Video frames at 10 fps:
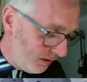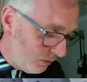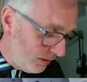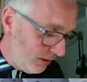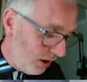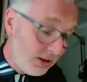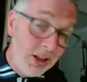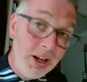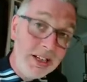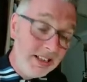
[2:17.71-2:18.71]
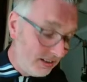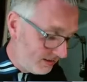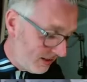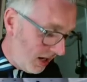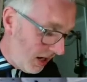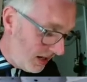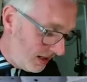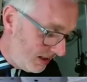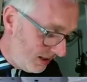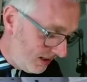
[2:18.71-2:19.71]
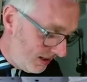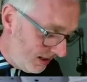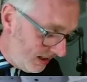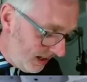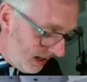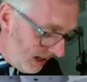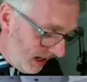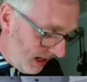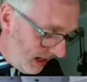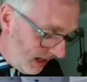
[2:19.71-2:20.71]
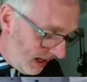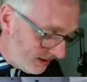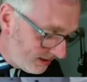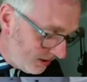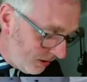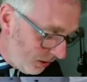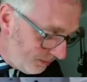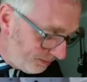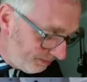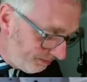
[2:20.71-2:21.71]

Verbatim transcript: with not a cloud in the sky. Uh, so